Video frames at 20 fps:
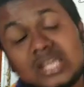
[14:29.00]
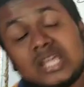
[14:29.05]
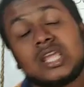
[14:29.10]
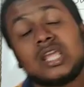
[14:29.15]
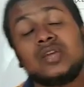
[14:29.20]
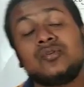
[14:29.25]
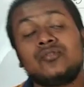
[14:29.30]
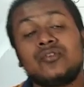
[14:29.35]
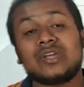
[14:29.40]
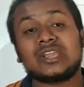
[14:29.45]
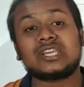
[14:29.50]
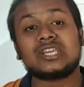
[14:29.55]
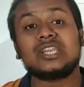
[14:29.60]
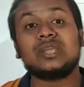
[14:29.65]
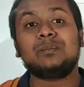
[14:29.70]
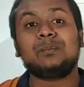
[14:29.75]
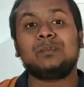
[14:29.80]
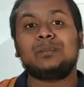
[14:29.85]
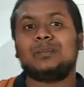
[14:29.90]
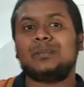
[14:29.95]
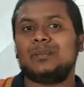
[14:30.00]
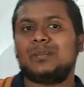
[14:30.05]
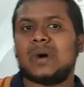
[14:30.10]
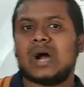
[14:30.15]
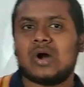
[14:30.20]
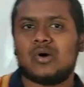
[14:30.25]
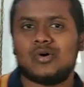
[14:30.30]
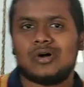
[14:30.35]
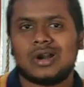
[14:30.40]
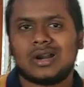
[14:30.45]
effective
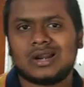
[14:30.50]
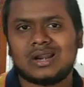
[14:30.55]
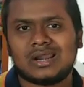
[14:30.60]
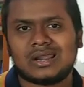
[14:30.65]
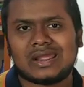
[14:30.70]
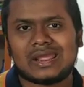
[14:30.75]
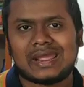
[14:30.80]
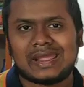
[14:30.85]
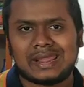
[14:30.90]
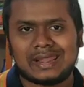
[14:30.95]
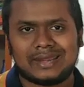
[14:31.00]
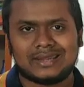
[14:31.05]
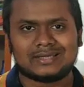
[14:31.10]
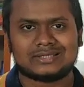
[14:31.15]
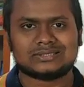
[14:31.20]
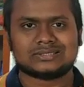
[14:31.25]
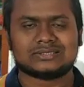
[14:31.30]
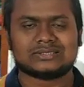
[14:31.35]
power and